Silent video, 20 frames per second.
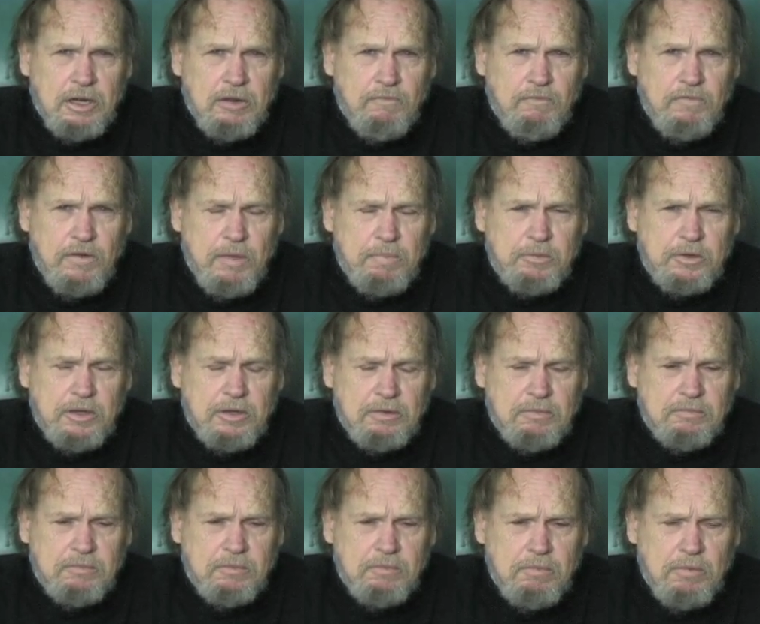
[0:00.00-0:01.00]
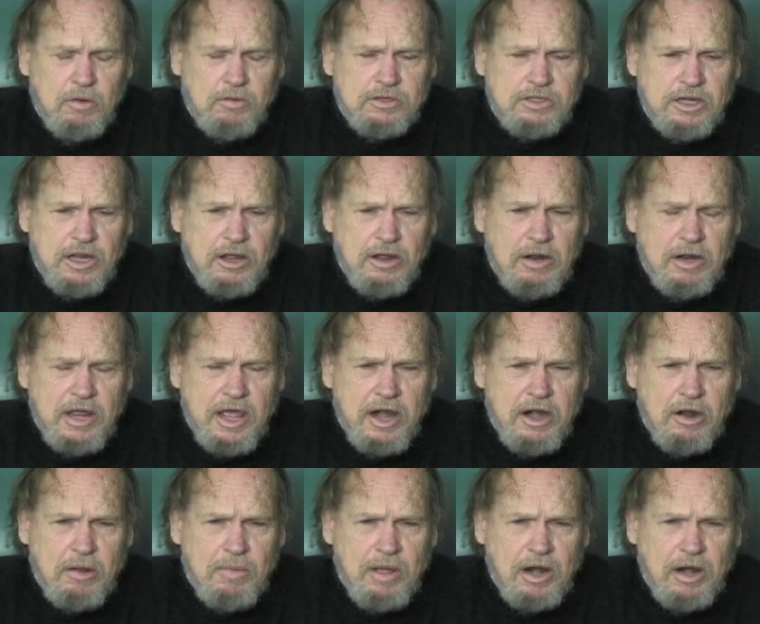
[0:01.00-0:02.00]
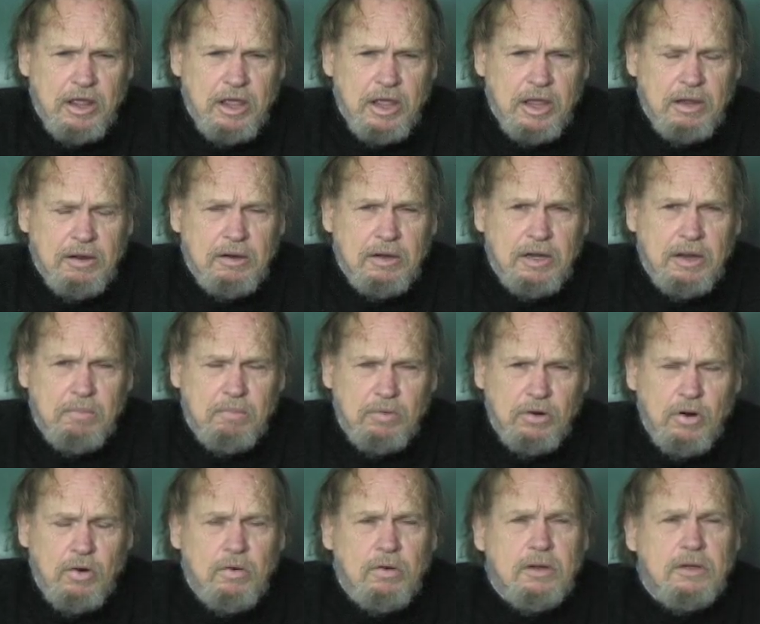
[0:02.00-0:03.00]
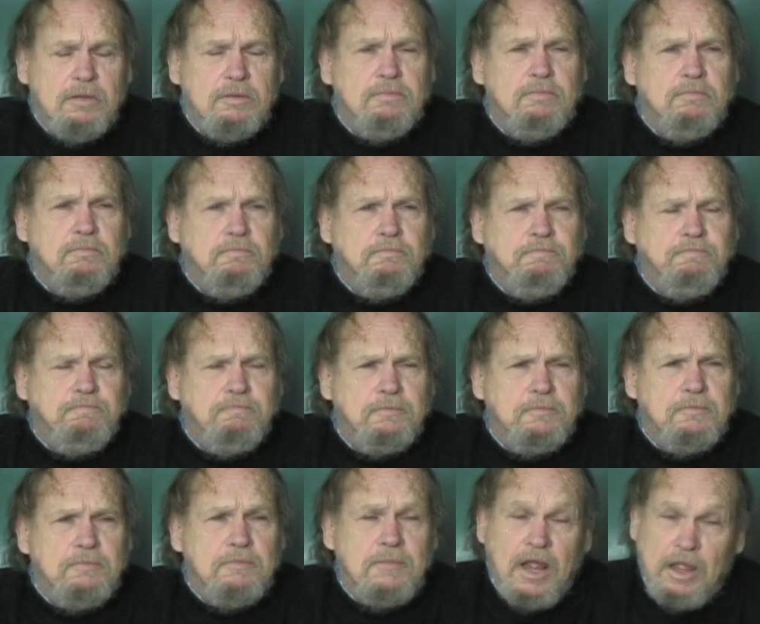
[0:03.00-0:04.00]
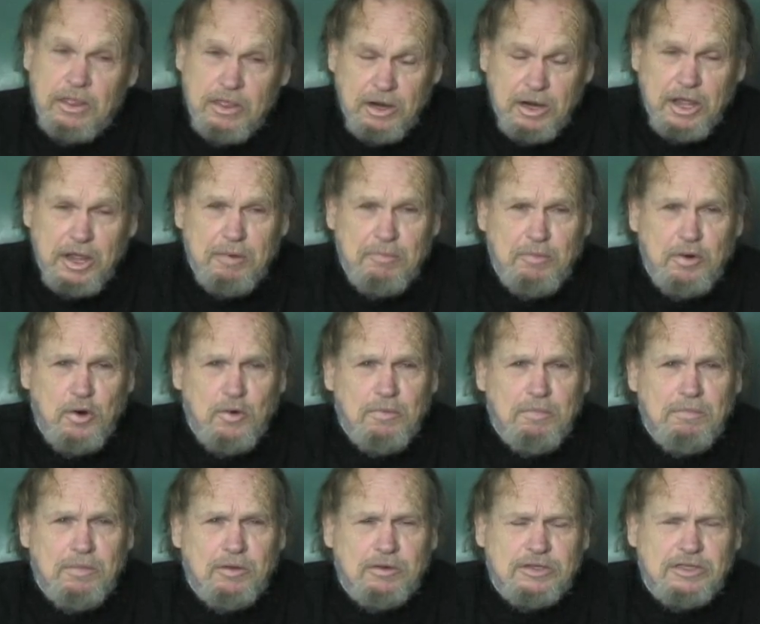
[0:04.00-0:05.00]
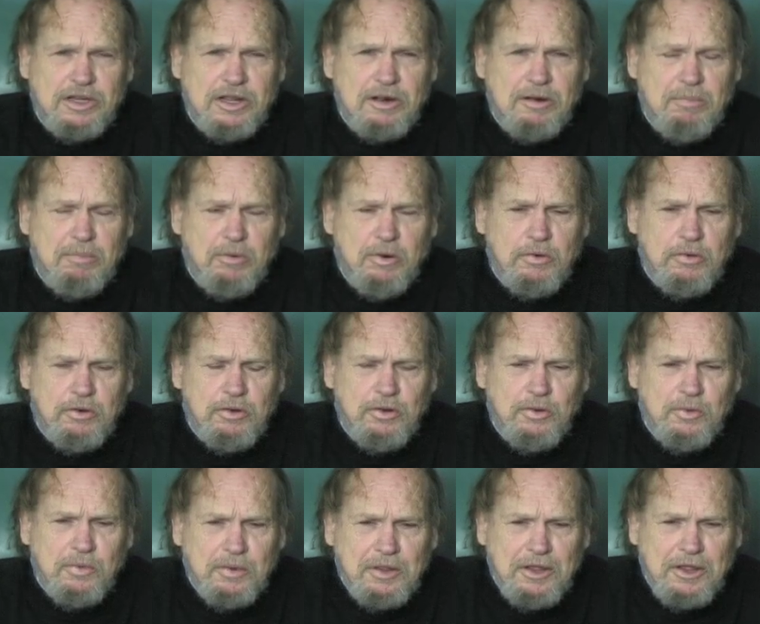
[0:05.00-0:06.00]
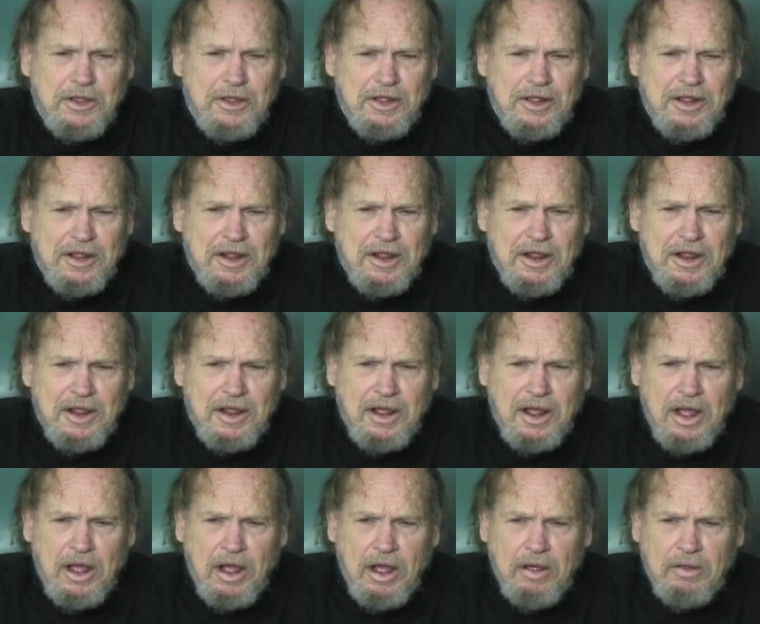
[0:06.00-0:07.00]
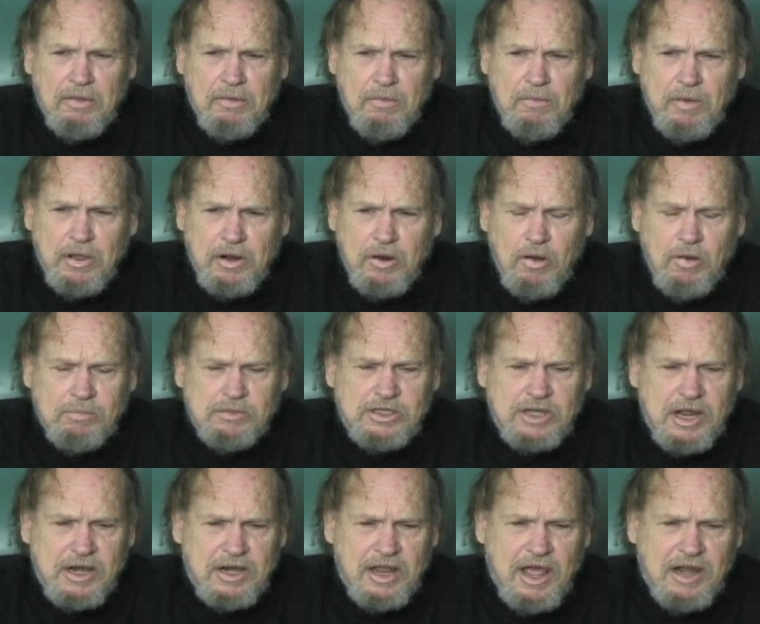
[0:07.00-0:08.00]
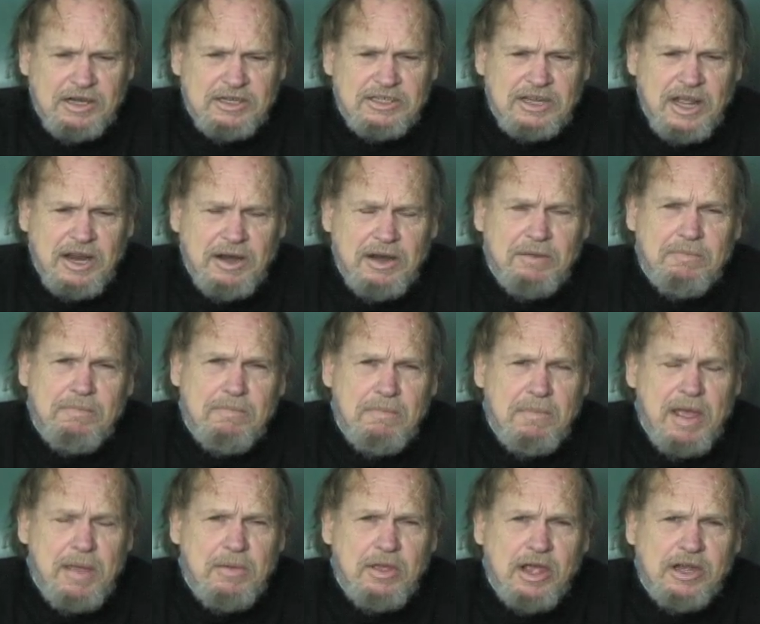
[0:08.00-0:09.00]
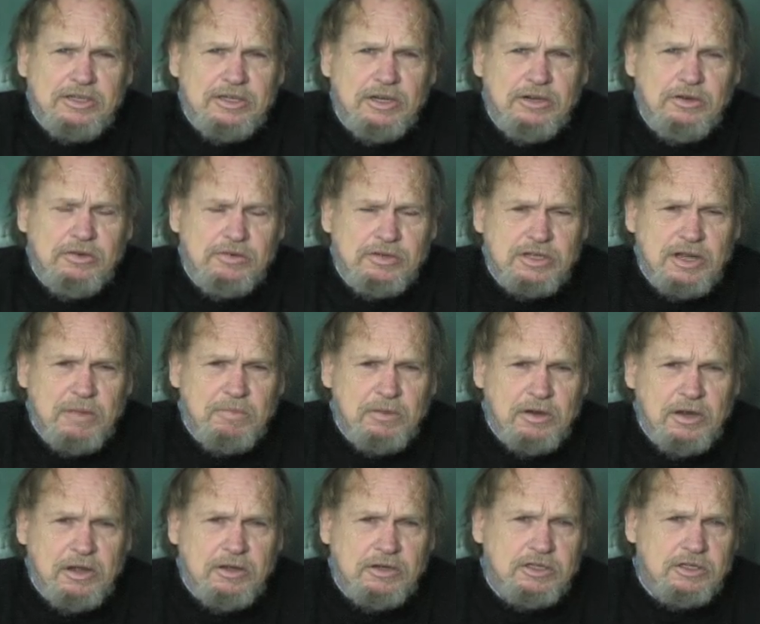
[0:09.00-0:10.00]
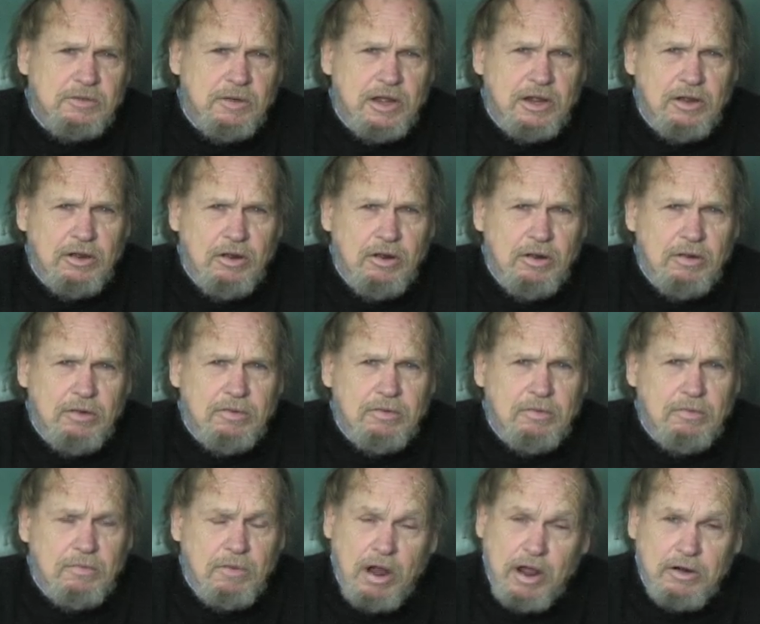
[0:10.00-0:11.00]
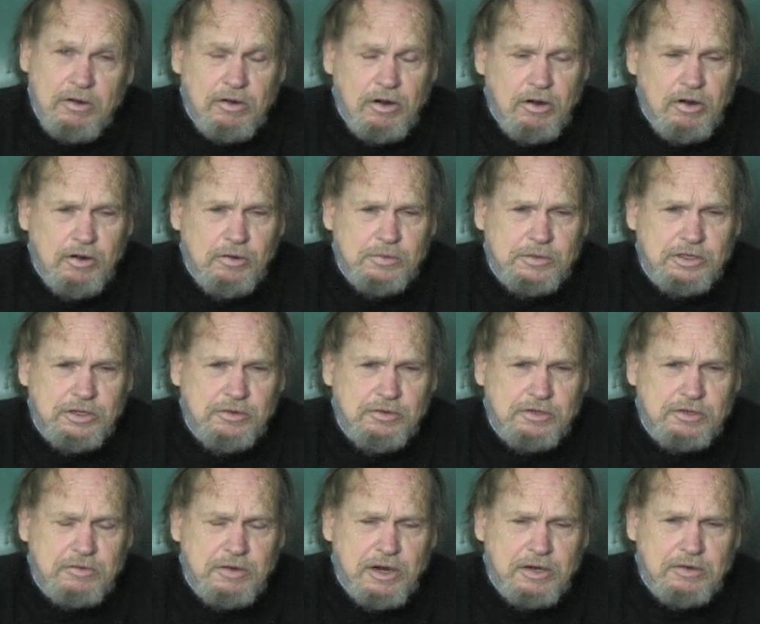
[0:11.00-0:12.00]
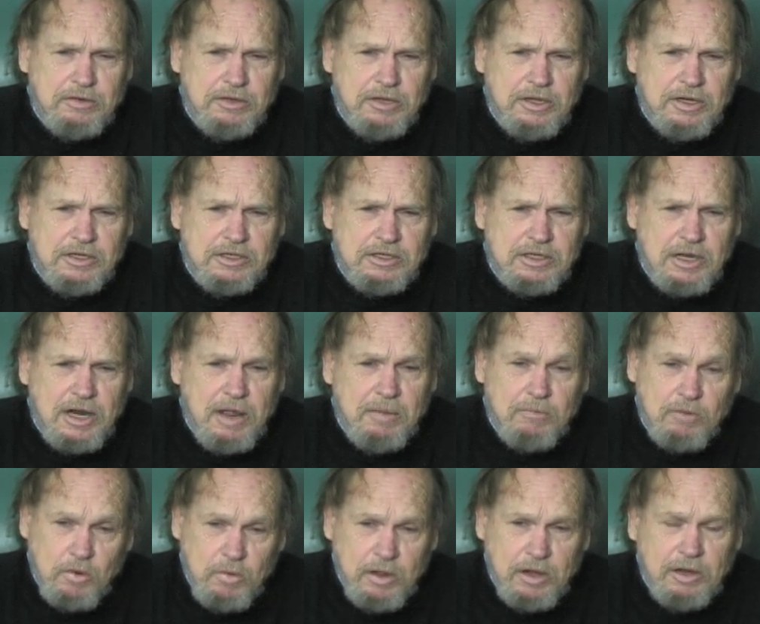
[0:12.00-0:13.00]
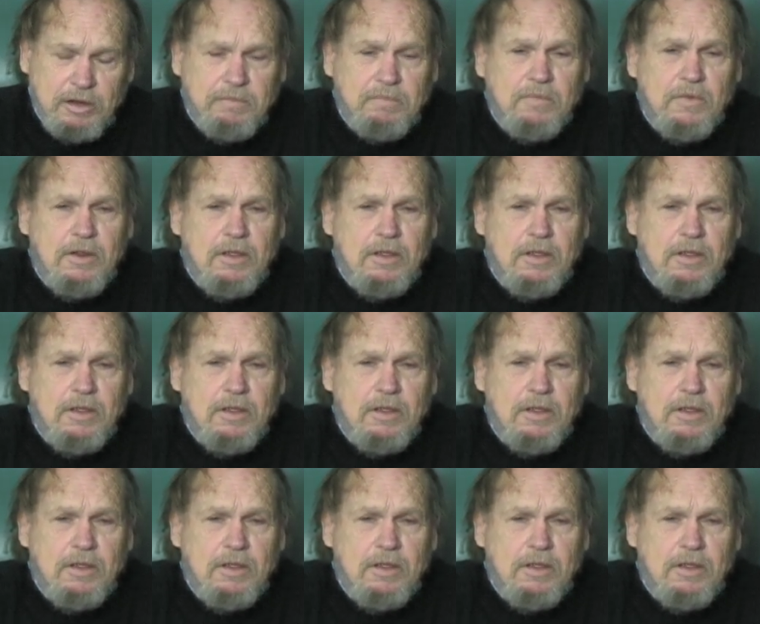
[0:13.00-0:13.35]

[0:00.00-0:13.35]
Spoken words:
flipped it. Motorcycle landed on my leg and it broke. The leg broke, motorcycle broke too. Went home, sat down, decided maybe I should do something else. So I called Ron Turner, who was the news director then, and said, I'm quitting,